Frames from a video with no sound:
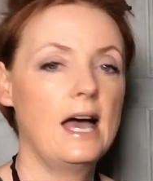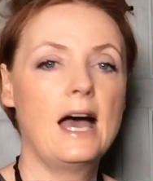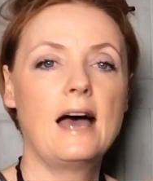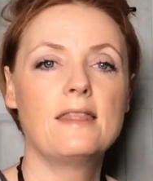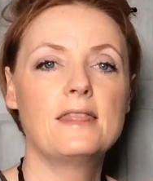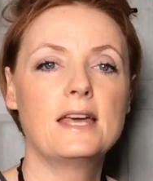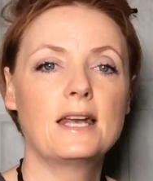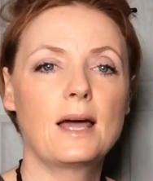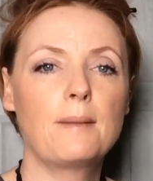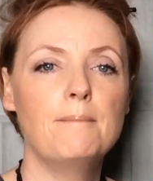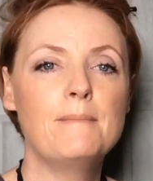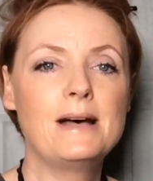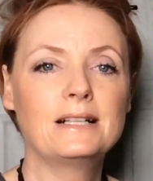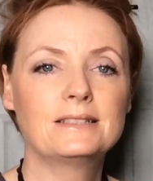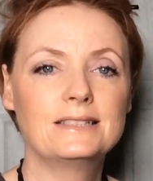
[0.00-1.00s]
and then I
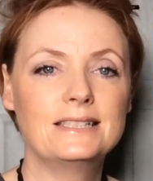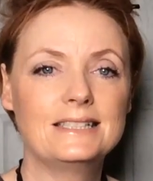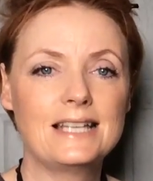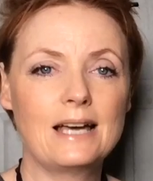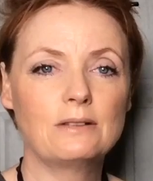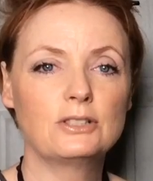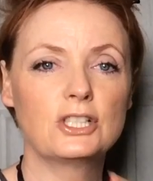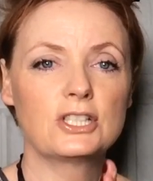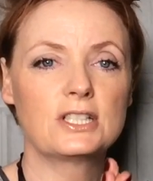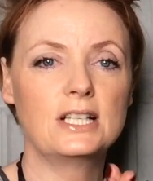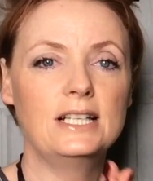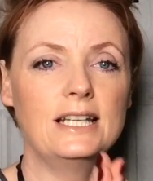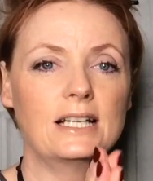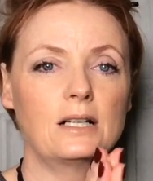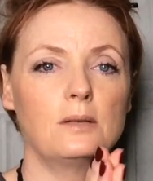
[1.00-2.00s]
melt it down just a
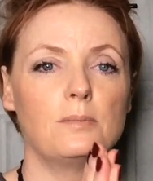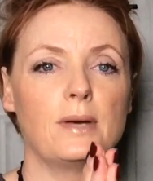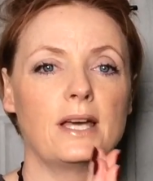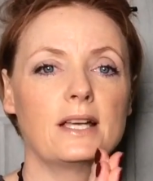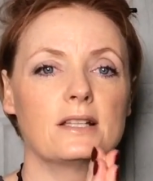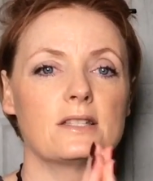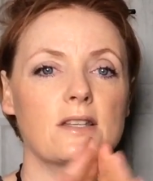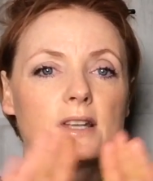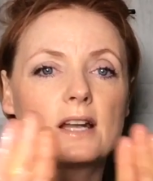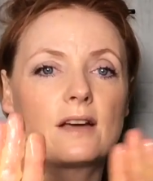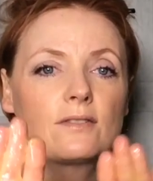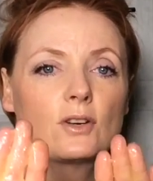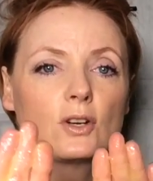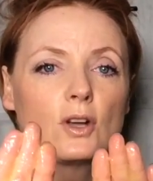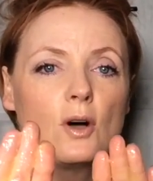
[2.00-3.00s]
little bit so that
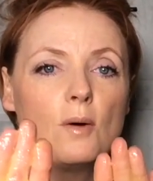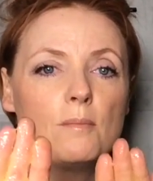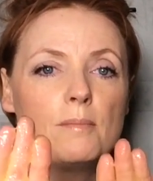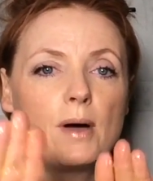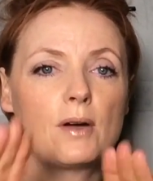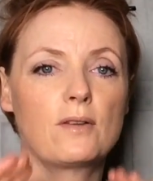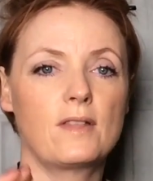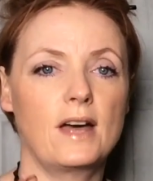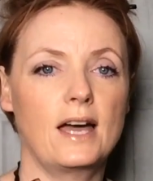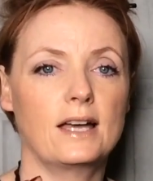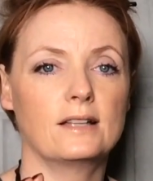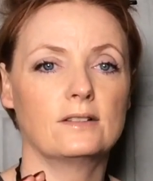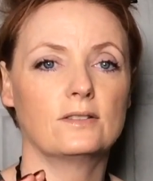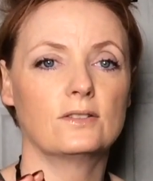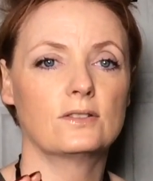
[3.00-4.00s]
I've got it on both
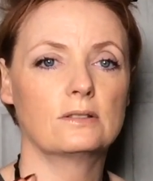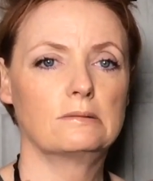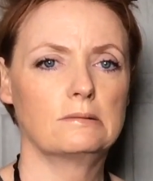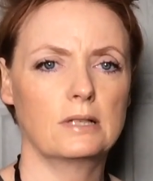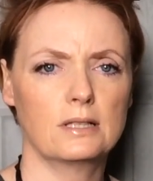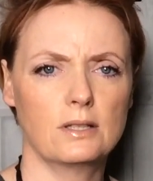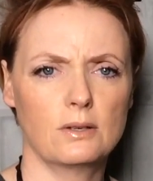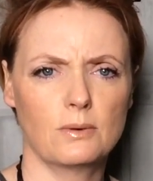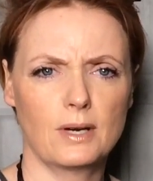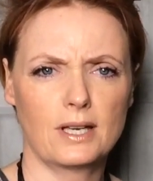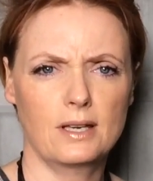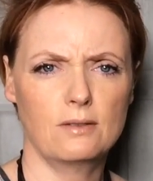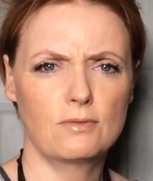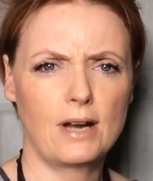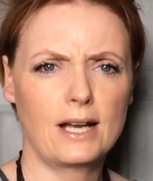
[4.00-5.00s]
hands. I don't know why I
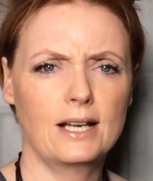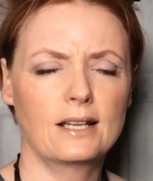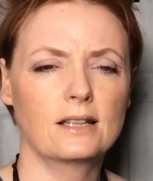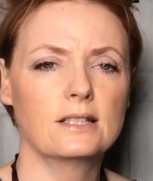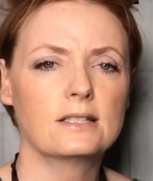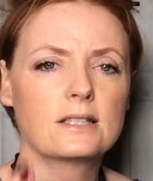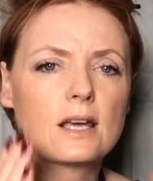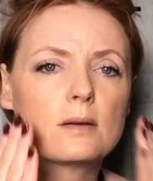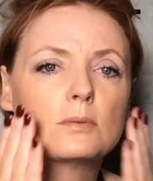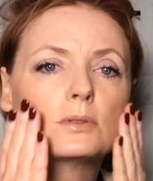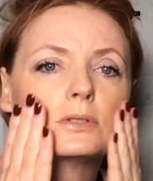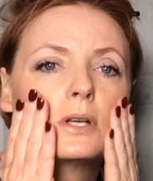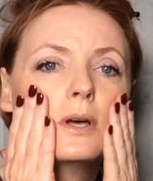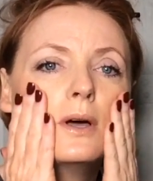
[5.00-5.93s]
keep rattling these tables.